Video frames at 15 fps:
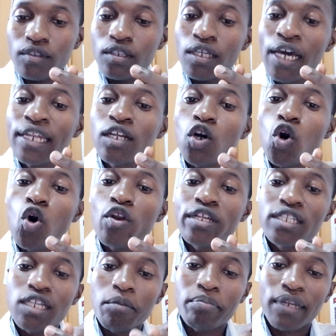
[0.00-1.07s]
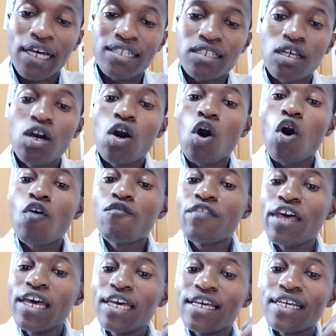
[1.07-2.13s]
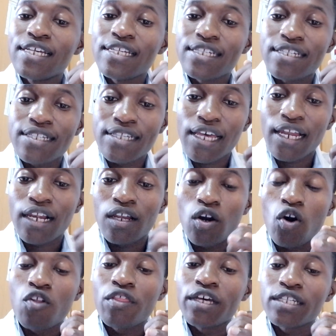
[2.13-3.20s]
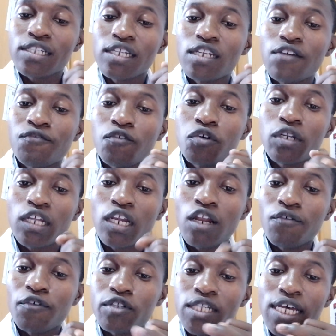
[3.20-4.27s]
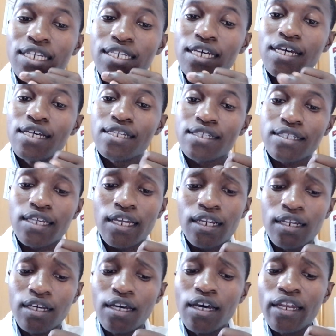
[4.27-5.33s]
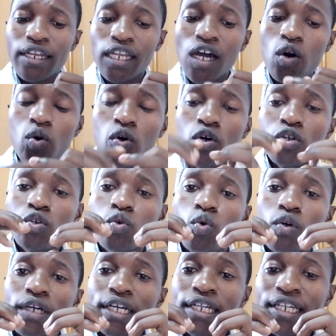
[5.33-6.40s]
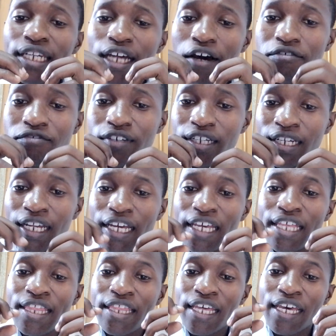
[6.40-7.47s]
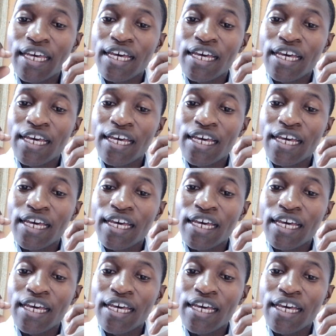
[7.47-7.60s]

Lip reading: and co-receptors of the cell or the CD4 T lymphocyte cell. Now, to intervene in the